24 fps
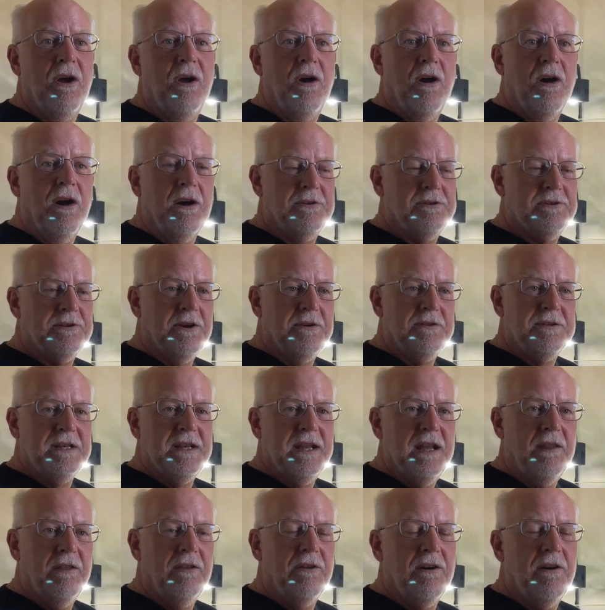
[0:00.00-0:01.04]
or starts
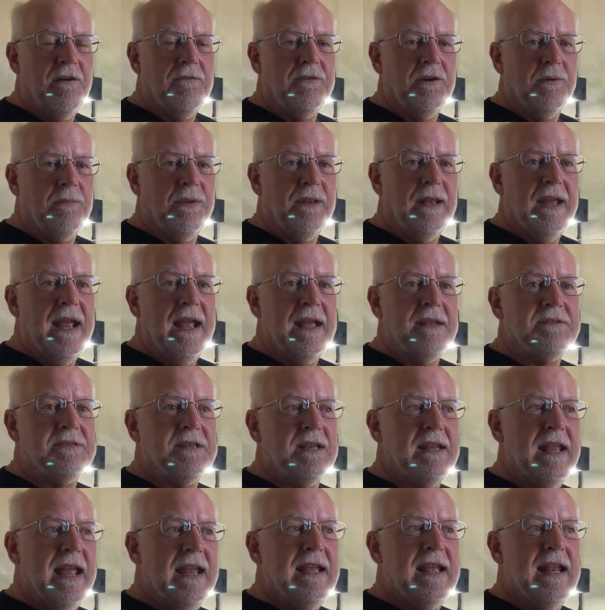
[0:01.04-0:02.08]
killing off your plants
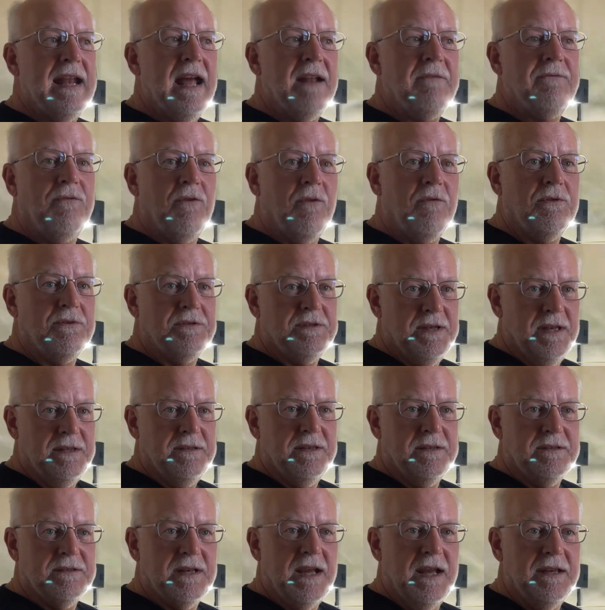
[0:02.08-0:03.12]
and they cannot
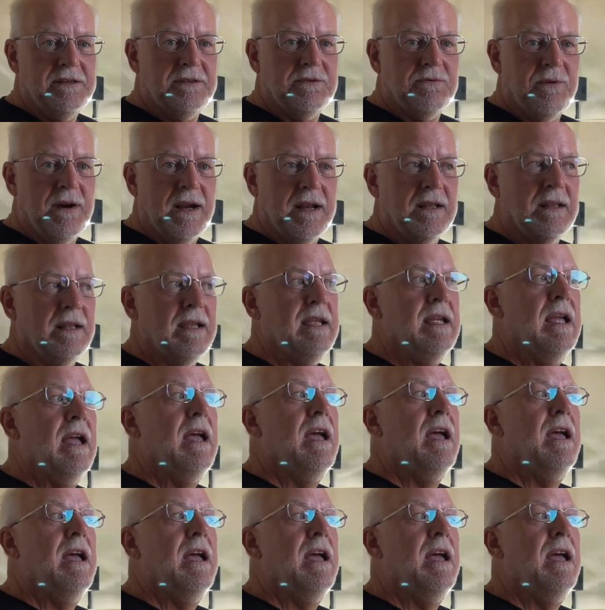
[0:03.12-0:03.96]
photosynthesize correctly,